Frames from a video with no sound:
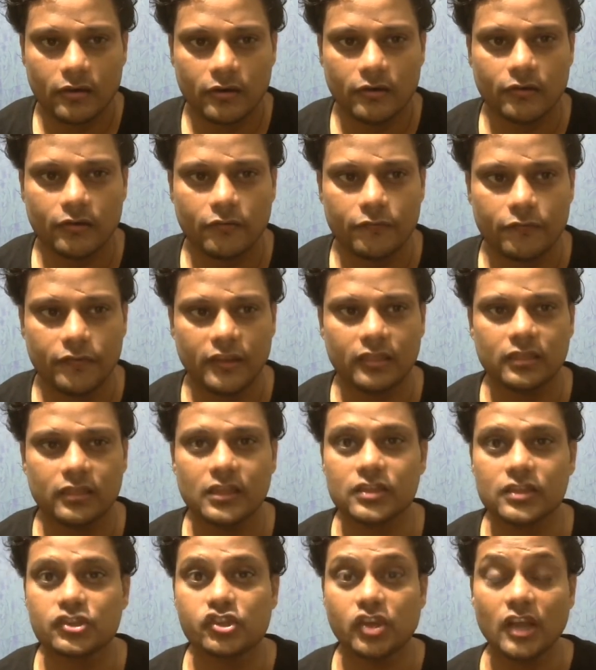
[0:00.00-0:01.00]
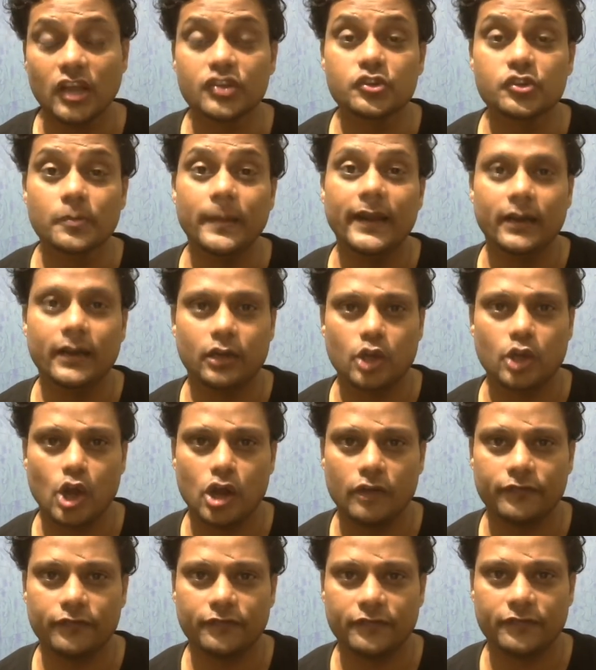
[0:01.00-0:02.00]
with the judgment
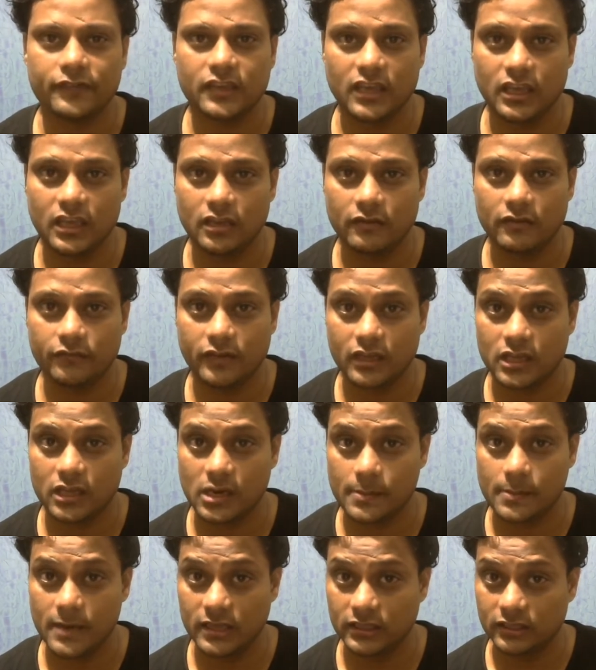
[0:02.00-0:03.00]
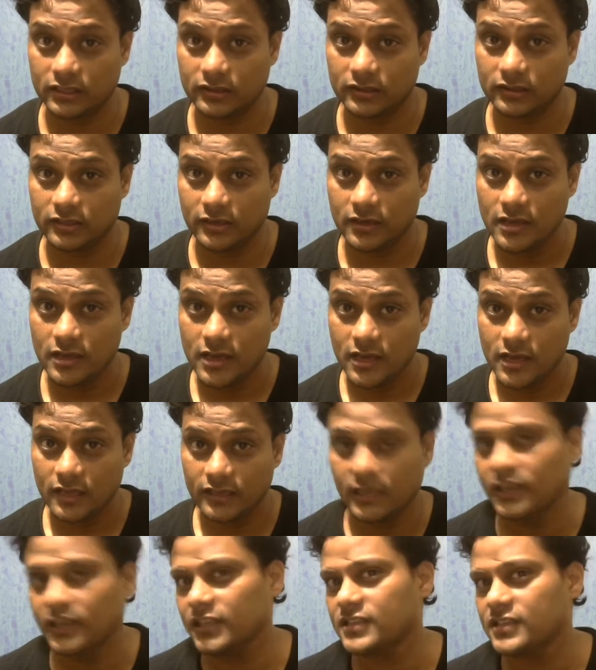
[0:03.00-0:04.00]
of King Vikramaditya
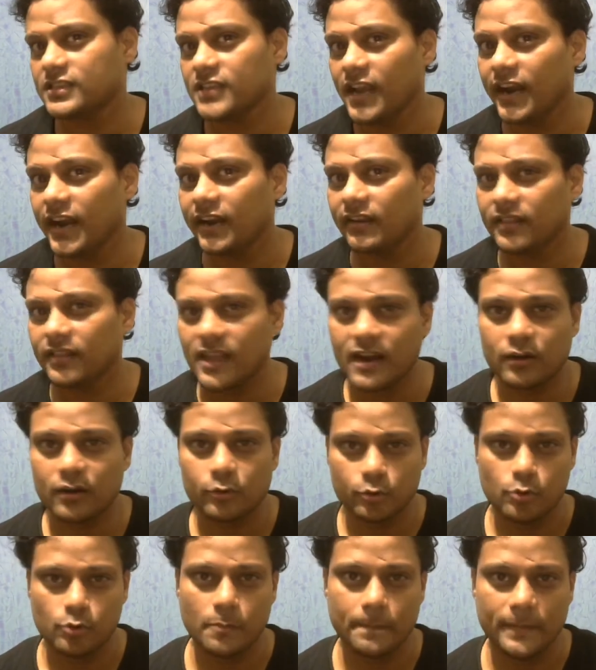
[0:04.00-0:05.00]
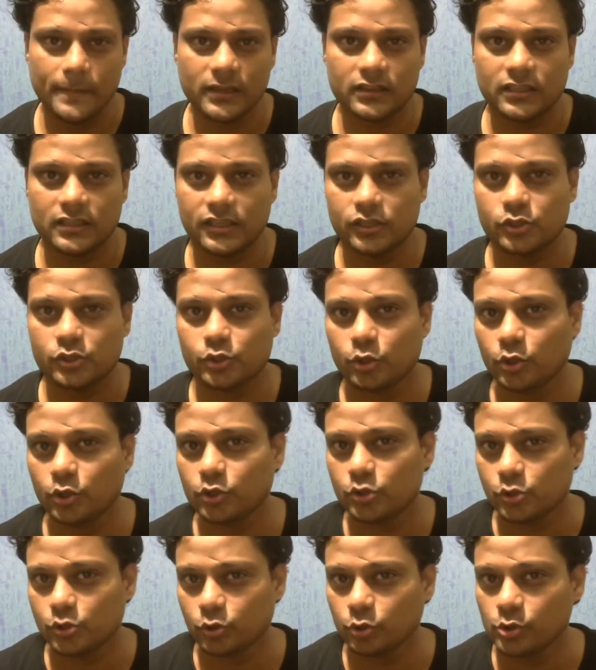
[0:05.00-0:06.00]
that he said that Roopmati
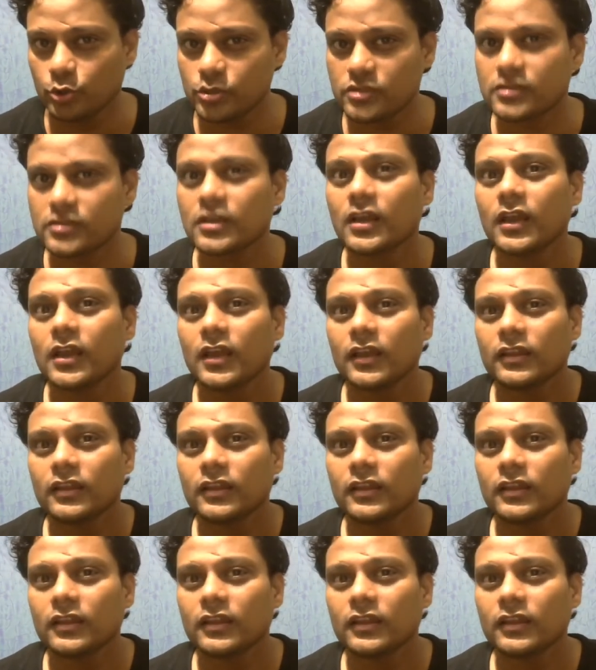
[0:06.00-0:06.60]
should choose